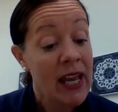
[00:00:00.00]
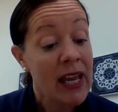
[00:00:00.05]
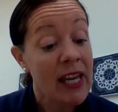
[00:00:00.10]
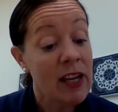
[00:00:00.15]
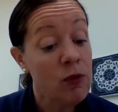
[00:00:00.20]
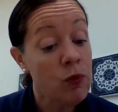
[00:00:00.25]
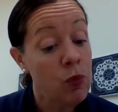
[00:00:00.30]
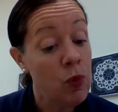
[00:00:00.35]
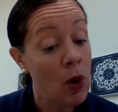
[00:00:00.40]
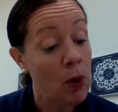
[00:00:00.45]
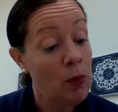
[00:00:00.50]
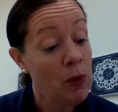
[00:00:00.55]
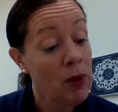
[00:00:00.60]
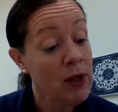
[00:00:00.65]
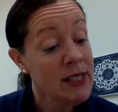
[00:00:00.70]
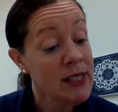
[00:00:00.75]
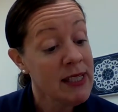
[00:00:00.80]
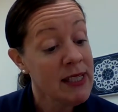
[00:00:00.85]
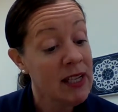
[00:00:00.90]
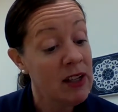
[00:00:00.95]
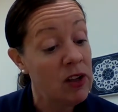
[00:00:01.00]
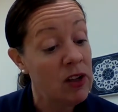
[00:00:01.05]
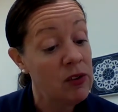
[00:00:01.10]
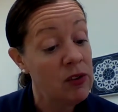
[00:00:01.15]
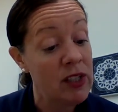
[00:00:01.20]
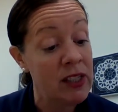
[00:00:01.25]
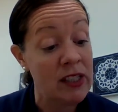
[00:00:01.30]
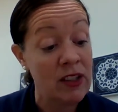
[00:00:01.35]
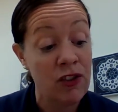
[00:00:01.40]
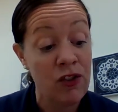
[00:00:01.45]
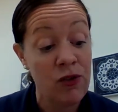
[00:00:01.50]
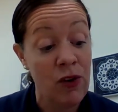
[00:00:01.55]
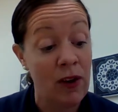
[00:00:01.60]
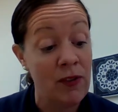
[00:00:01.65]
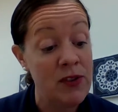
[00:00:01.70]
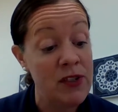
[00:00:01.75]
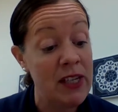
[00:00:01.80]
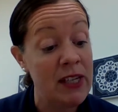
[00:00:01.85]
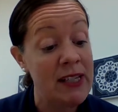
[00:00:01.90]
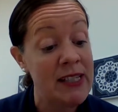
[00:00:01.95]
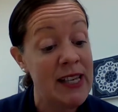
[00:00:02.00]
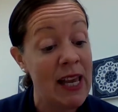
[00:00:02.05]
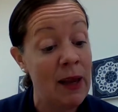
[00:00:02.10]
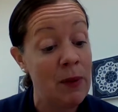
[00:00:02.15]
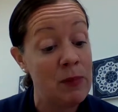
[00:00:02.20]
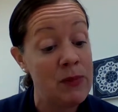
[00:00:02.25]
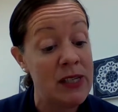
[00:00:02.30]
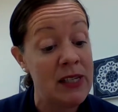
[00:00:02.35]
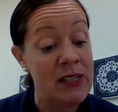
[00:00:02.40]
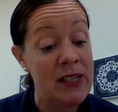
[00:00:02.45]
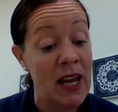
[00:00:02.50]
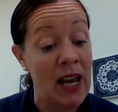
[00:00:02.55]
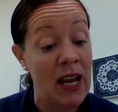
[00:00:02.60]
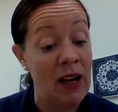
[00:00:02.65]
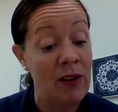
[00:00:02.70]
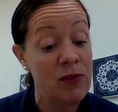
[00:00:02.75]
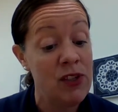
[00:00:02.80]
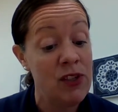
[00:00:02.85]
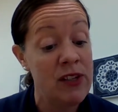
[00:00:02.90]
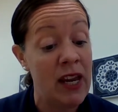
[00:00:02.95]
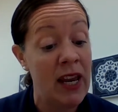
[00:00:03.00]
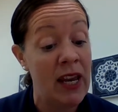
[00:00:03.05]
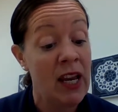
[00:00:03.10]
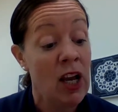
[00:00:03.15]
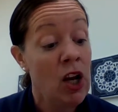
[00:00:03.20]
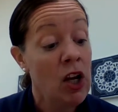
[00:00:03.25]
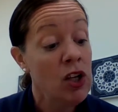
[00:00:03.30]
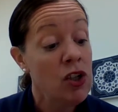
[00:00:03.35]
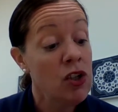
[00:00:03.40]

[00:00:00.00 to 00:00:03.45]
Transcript: If Wilbur is killed and his trough stands empty day after day,